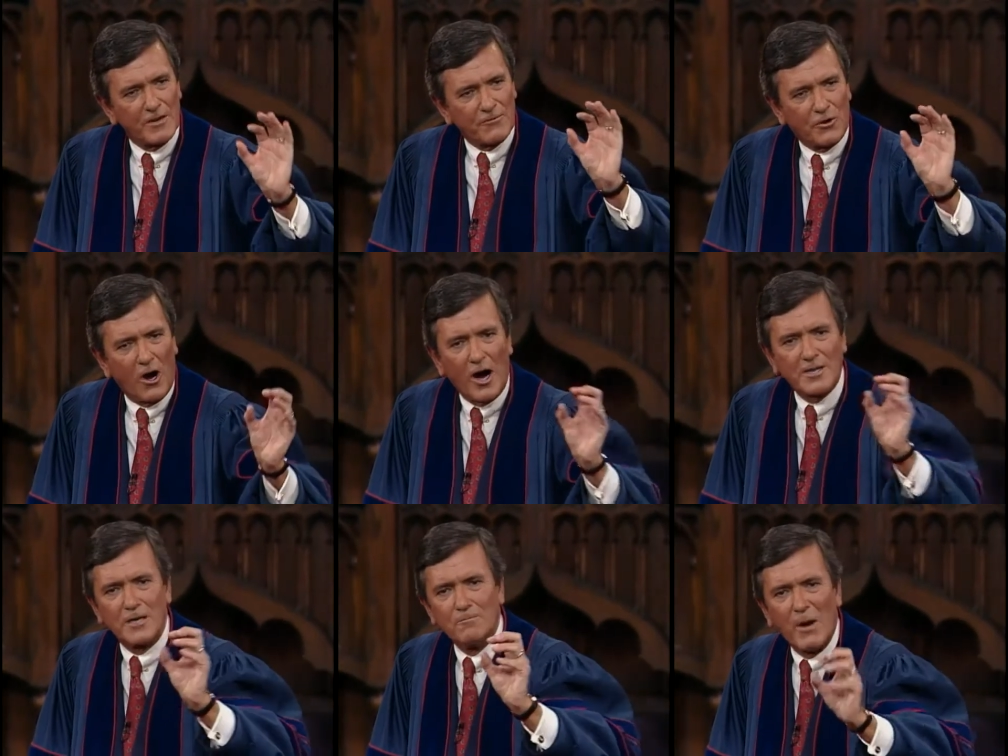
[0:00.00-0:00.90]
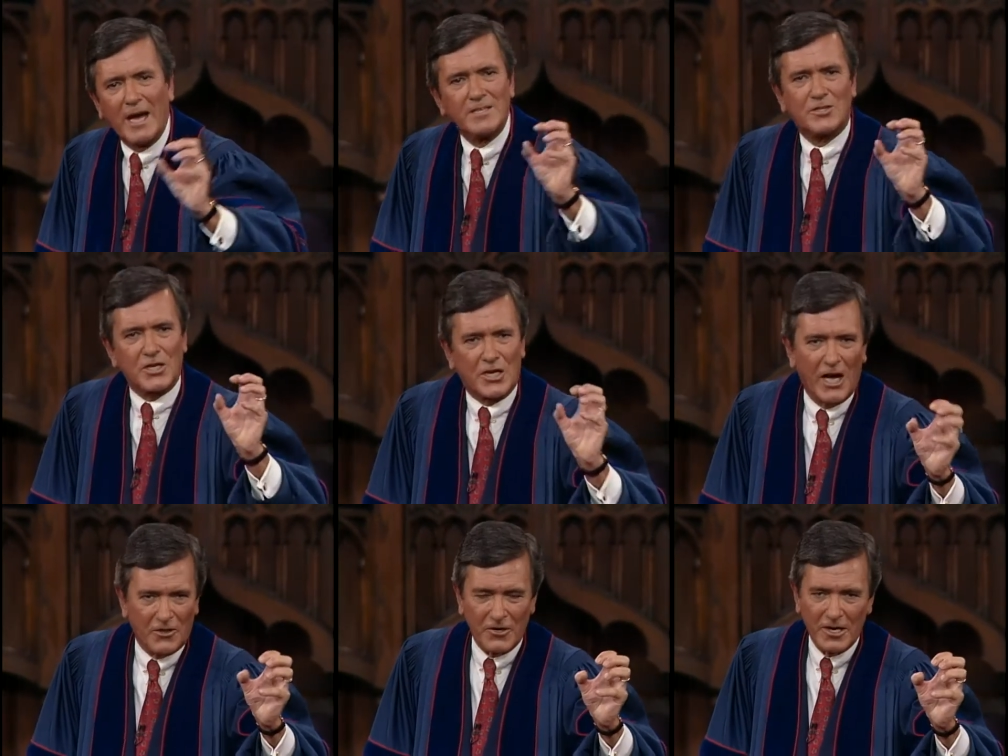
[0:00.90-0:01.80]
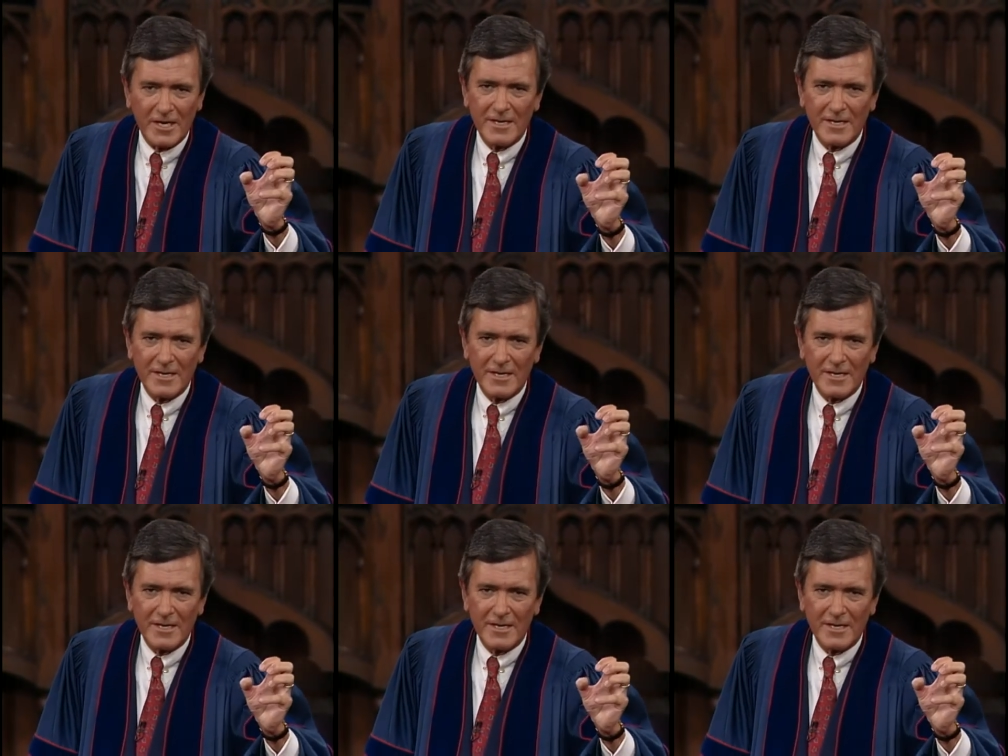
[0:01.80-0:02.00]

of God and man together,